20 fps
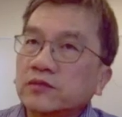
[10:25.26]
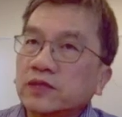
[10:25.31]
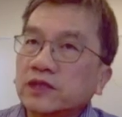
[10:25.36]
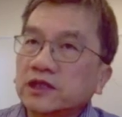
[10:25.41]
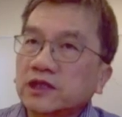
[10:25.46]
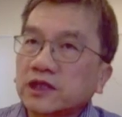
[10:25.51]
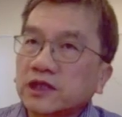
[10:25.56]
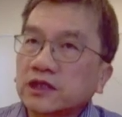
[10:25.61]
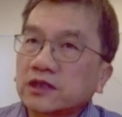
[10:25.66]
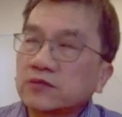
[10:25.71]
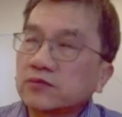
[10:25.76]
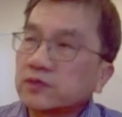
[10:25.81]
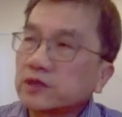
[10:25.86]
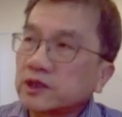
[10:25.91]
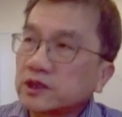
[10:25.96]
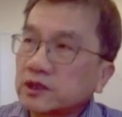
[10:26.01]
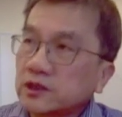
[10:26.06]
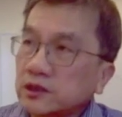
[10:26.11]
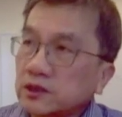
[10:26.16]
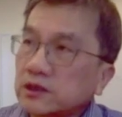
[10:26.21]
second
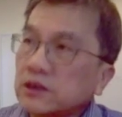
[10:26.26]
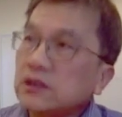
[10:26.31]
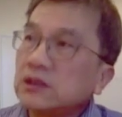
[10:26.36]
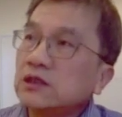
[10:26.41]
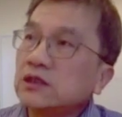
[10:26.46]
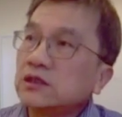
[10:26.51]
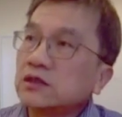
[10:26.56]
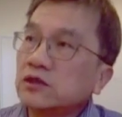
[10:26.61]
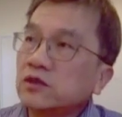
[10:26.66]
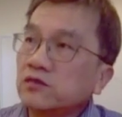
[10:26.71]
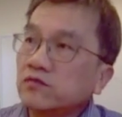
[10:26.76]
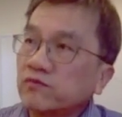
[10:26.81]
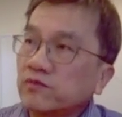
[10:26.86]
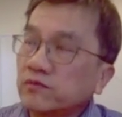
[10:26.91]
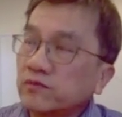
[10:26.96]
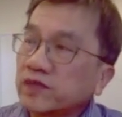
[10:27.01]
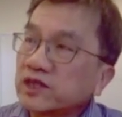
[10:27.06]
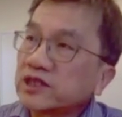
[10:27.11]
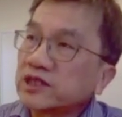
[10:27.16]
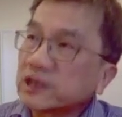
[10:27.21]
PhD in
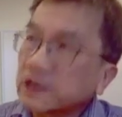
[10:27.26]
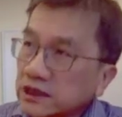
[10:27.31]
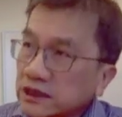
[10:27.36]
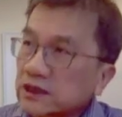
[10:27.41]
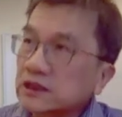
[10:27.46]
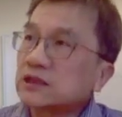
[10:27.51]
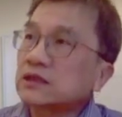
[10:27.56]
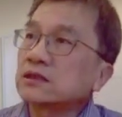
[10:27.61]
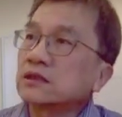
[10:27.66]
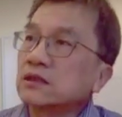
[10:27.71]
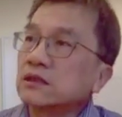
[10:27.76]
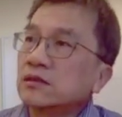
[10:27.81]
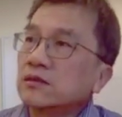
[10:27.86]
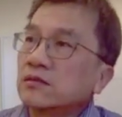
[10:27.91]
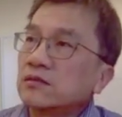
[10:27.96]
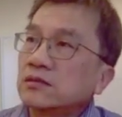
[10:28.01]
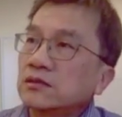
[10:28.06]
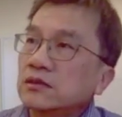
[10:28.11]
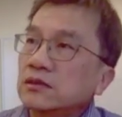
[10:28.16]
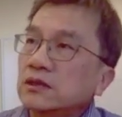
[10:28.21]
informatics.
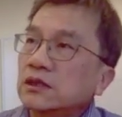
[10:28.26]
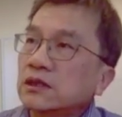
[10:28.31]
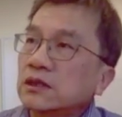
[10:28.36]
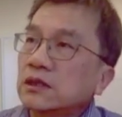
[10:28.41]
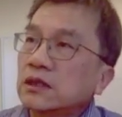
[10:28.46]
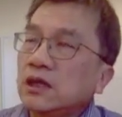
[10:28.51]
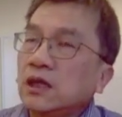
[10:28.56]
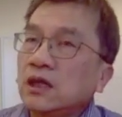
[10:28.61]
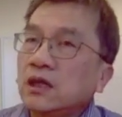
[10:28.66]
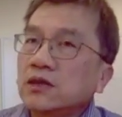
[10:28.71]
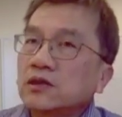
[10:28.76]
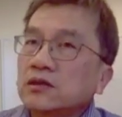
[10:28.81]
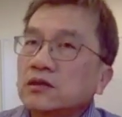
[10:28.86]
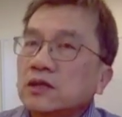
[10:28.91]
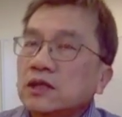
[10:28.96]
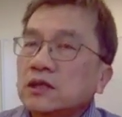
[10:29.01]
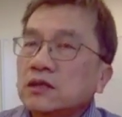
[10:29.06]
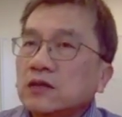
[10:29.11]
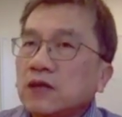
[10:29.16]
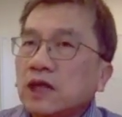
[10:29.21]
Yeah. So
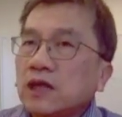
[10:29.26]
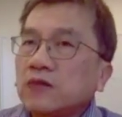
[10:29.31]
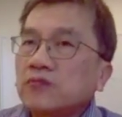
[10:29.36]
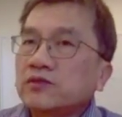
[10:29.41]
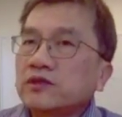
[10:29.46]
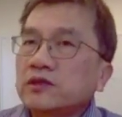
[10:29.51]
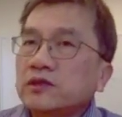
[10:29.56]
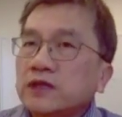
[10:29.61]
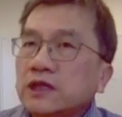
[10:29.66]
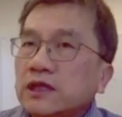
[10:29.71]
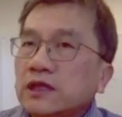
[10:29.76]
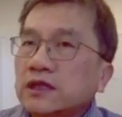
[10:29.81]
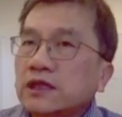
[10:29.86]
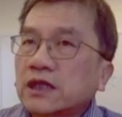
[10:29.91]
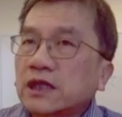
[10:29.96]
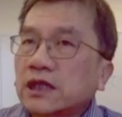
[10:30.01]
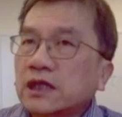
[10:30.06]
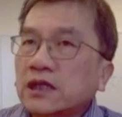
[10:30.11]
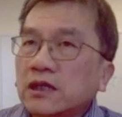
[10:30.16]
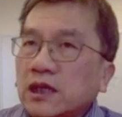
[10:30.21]
after that,
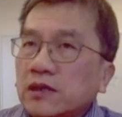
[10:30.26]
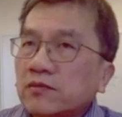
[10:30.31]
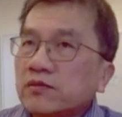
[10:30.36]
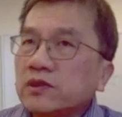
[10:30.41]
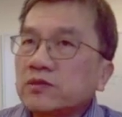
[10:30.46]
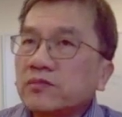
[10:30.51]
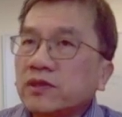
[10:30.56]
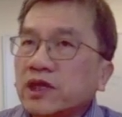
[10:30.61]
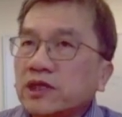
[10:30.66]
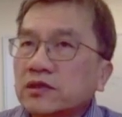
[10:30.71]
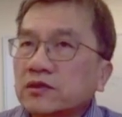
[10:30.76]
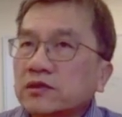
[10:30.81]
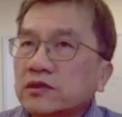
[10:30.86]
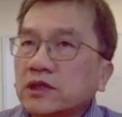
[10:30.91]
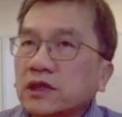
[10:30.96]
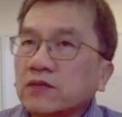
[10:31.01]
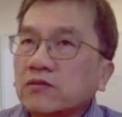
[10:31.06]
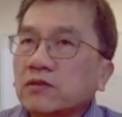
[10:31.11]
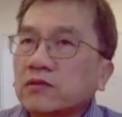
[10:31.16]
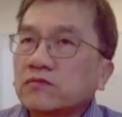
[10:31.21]
I went back to
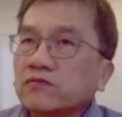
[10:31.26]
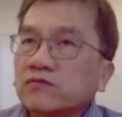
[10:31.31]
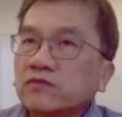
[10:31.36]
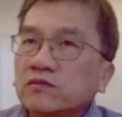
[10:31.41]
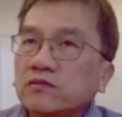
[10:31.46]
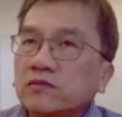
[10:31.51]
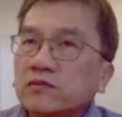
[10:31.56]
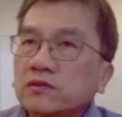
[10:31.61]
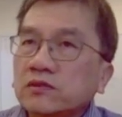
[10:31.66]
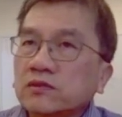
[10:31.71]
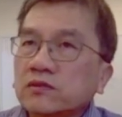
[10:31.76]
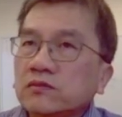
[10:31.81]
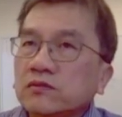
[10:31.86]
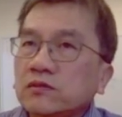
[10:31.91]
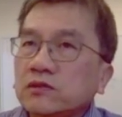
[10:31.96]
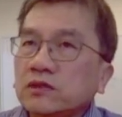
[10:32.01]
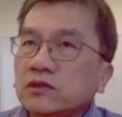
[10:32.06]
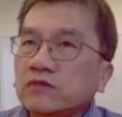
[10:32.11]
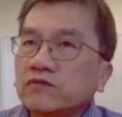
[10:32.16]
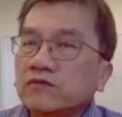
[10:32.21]
Taiwan to
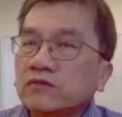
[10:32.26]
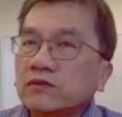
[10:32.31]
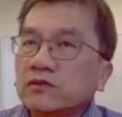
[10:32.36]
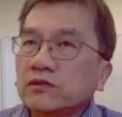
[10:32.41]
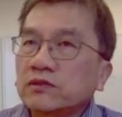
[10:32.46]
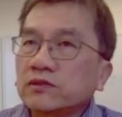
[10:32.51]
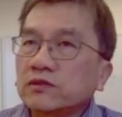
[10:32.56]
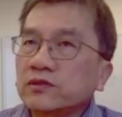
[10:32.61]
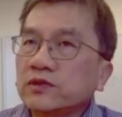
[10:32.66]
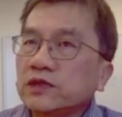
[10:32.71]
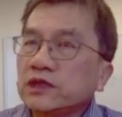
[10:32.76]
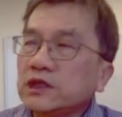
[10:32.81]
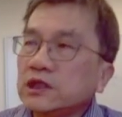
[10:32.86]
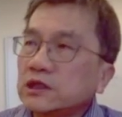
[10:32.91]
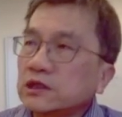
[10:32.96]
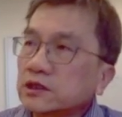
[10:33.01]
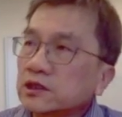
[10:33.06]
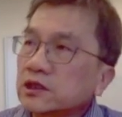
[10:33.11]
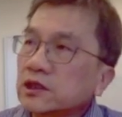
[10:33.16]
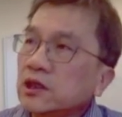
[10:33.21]
work for 3
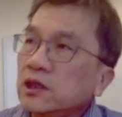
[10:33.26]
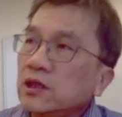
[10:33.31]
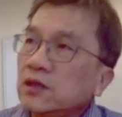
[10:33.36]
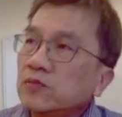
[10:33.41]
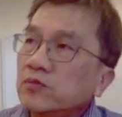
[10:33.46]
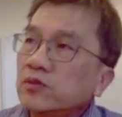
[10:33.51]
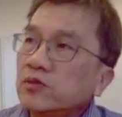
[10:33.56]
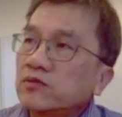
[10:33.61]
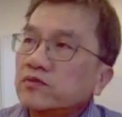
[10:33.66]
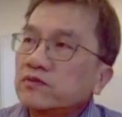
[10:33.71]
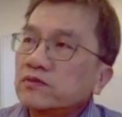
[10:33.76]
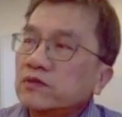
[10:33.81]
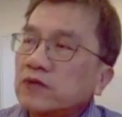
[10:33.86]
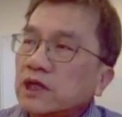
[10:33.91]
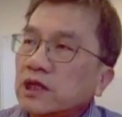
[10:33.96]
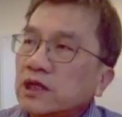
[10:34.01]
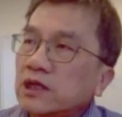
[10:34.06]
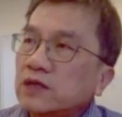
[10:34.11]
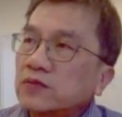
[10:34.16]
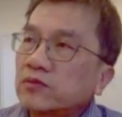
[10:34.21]
years before
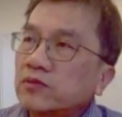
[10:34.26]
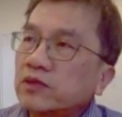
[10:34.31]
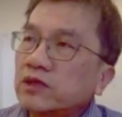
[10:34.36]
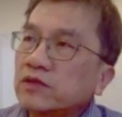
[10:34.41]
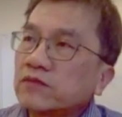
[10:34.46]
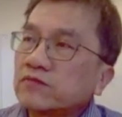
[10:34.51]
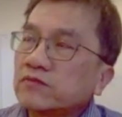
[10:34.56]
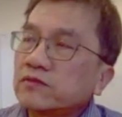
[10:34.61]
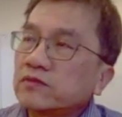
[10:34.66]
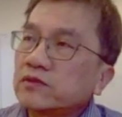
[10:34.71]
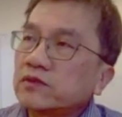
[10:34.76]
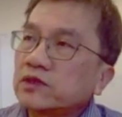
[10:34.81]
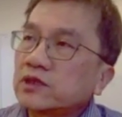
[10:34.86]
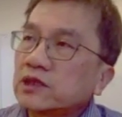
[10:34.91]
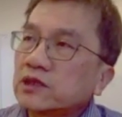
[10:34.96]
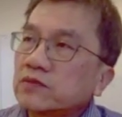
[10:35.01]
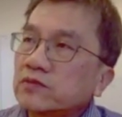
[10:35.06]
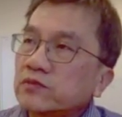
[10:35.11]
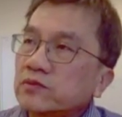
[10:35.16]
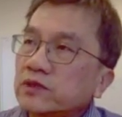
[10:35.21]
I applied for a
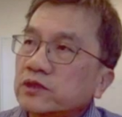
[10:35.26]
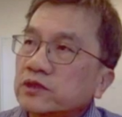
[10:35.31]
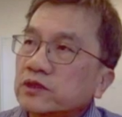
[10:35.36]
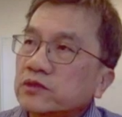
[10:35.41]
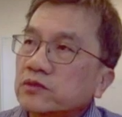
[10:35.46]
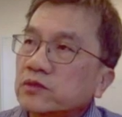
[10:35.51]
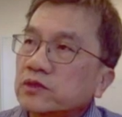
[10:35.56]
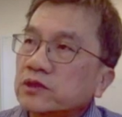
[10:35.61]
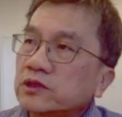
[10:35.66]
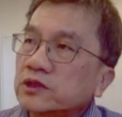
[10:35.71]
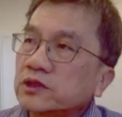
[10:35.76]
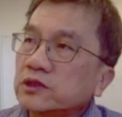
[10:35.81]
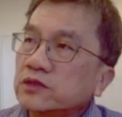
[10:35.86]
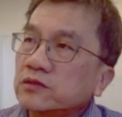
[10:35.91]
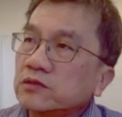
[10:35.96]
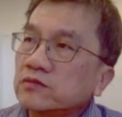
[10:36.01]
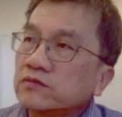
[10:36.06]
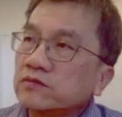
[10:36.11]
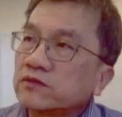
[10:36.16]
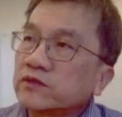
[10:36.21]
job with Swansea
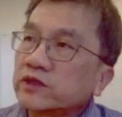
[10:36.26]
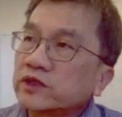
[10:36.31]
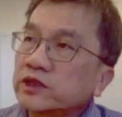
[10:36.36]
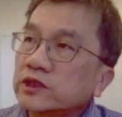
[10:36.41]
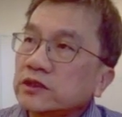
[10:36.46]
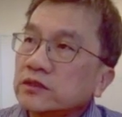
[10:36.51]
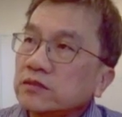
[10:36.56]
University.